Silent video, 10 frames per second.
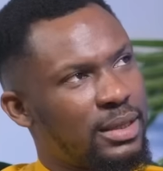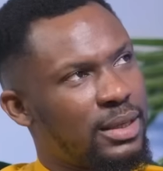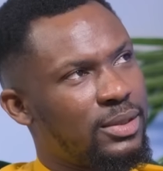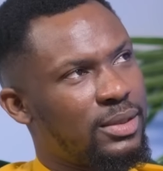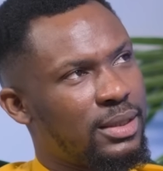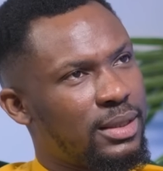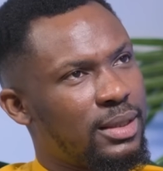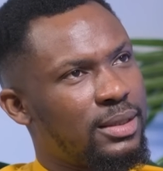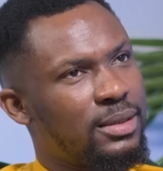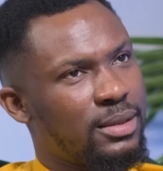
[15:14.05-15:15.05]
like that you said
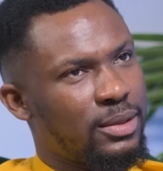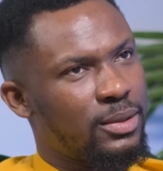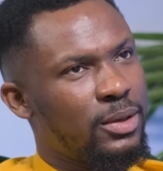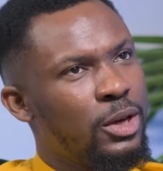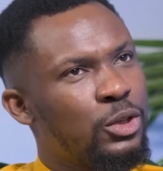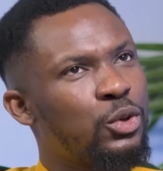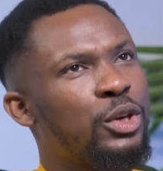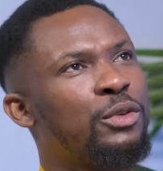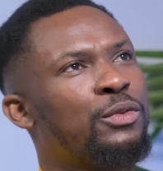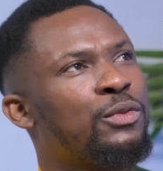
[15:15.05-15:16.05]
that, you know. So
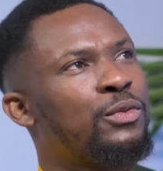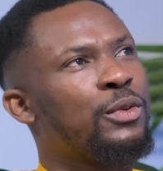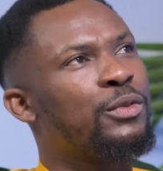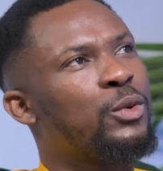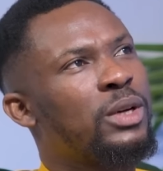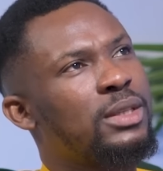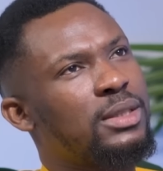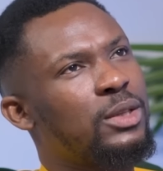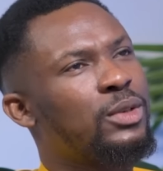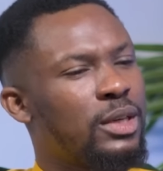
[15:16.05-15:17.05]
if you were to
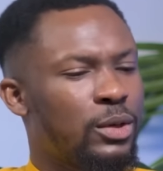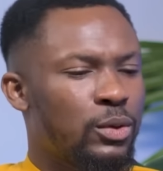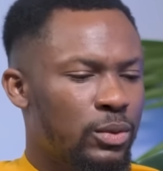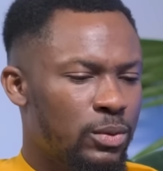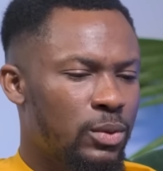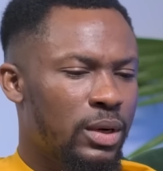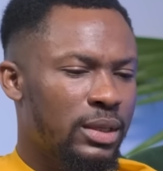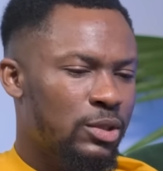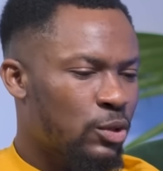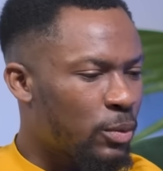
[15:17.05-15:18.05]
say, okay, who are
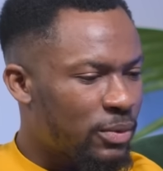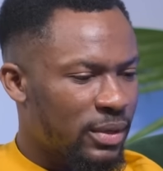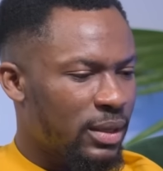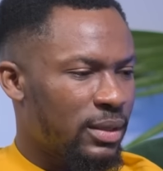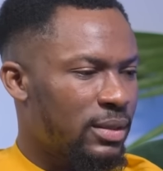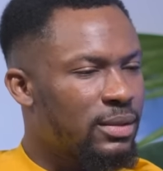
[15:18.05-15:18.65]
the top three?